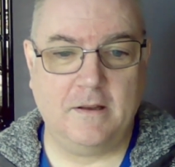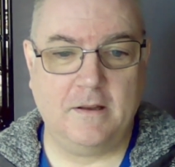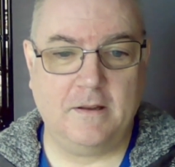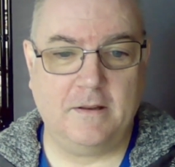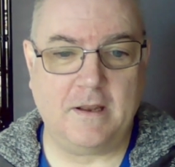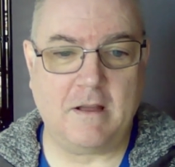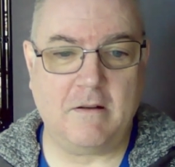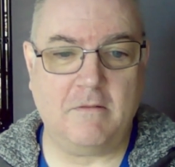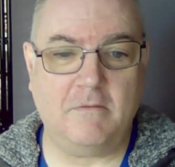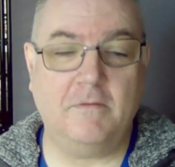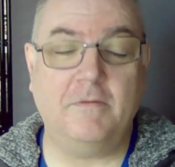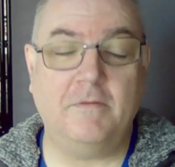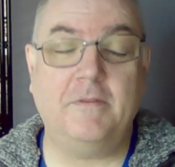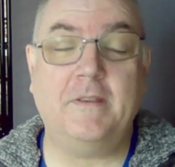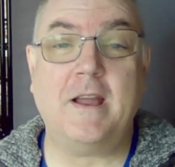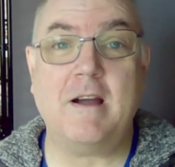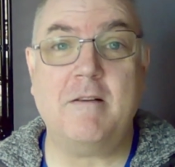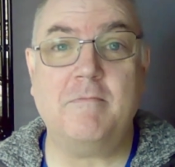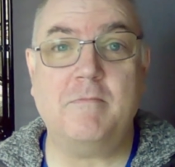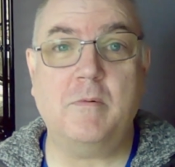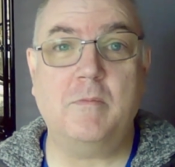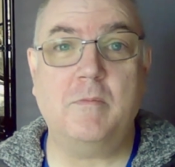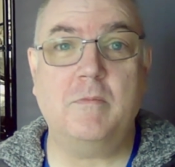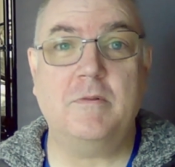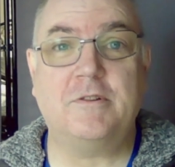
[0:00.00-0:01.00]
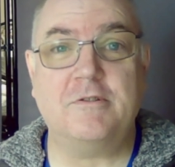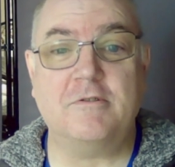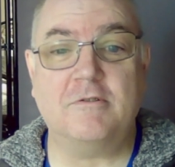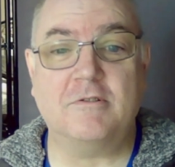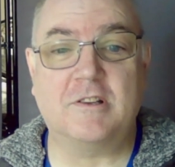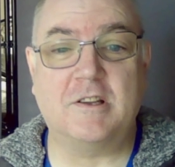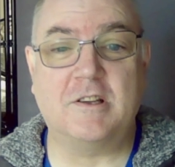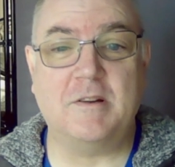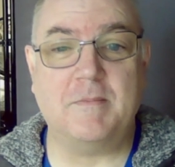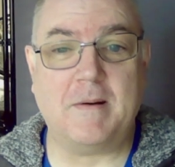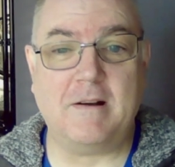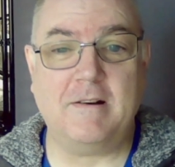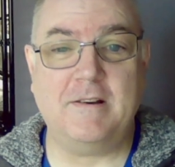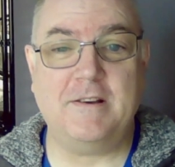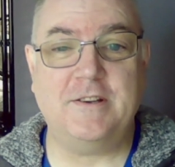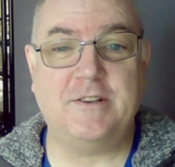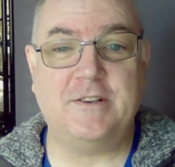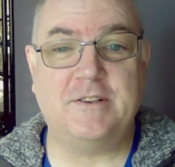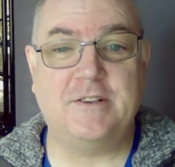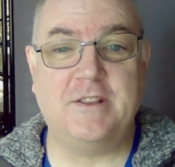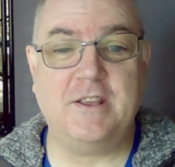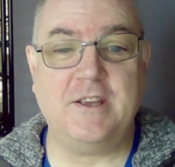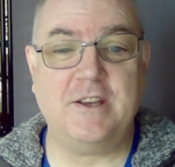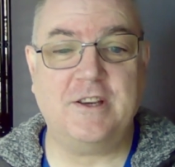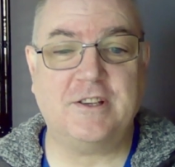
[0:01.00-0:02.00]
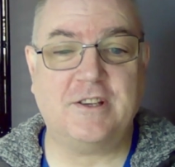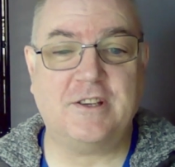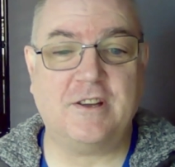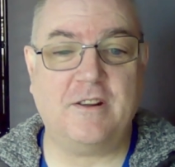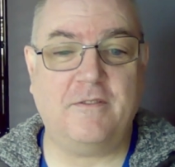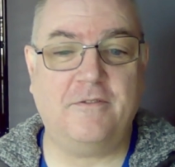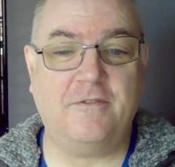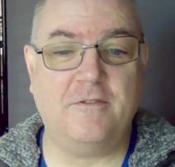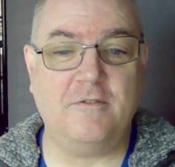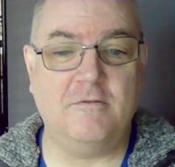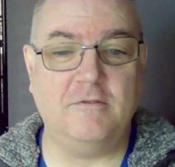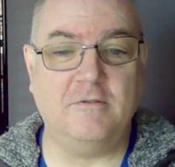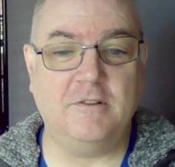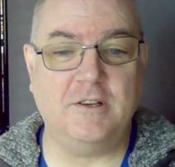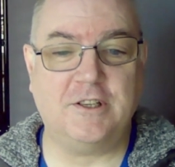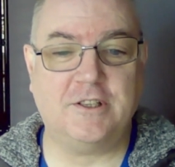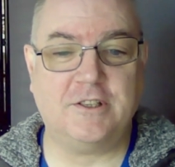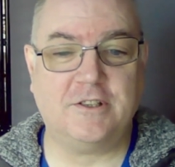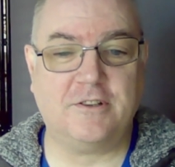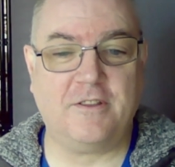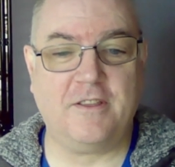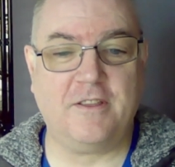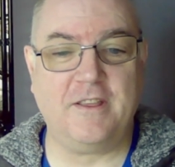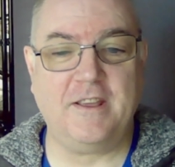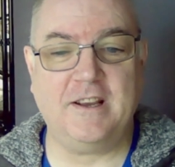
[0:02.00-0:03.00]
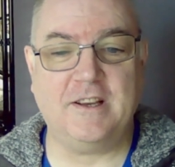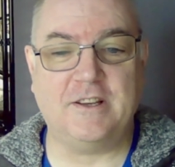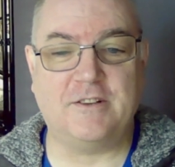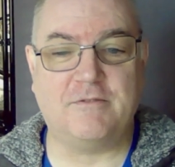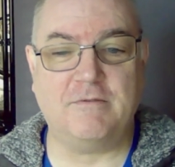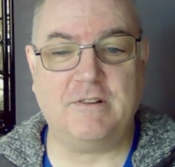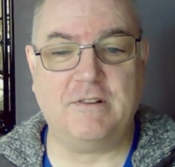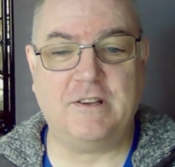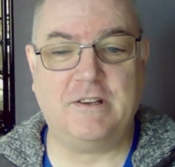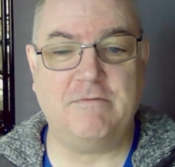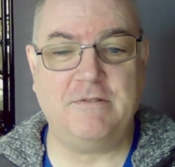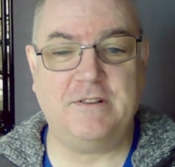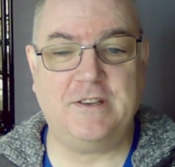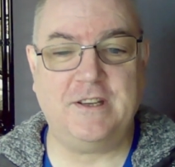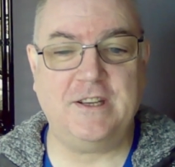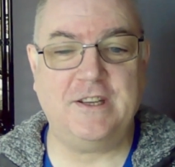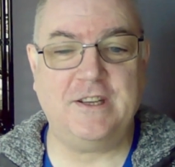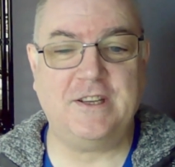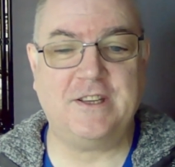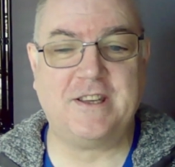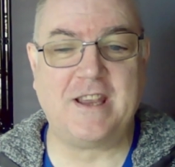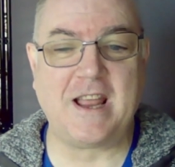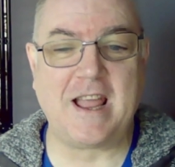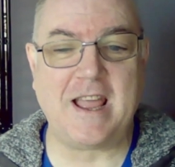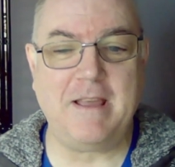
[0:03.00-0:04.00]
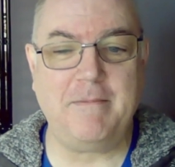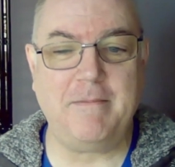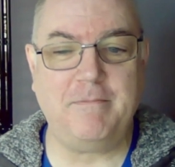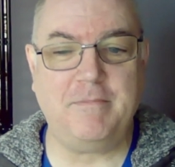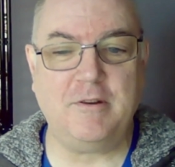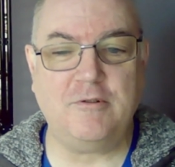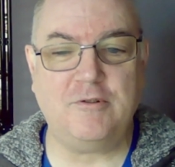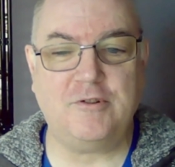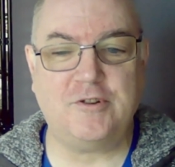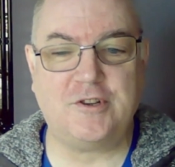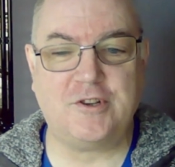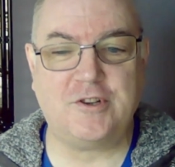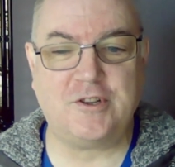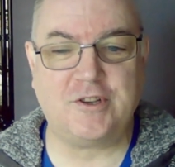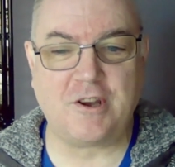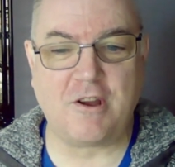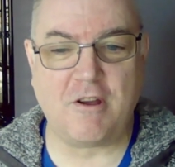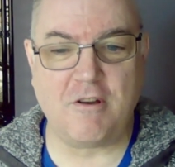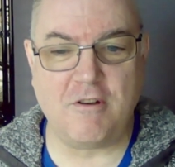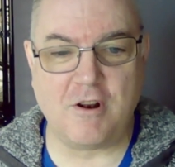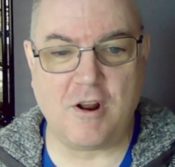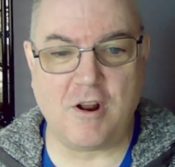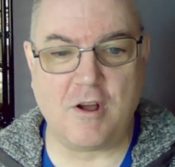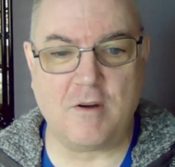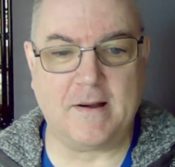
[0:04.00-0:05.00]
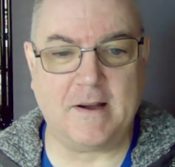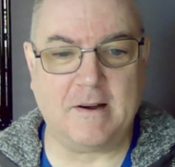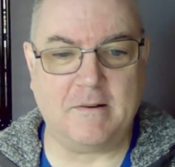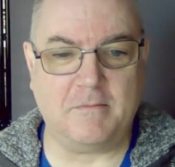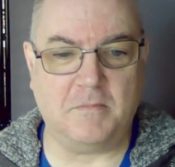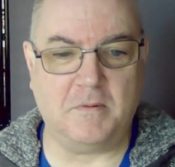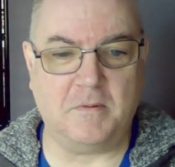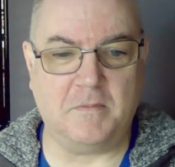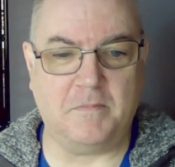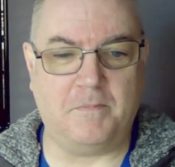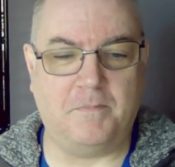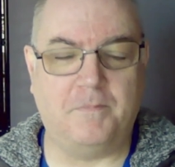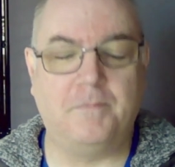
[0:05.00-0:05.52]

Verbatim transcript: Now, the album we're talking about is This Foolish Things, which was his debut solo album,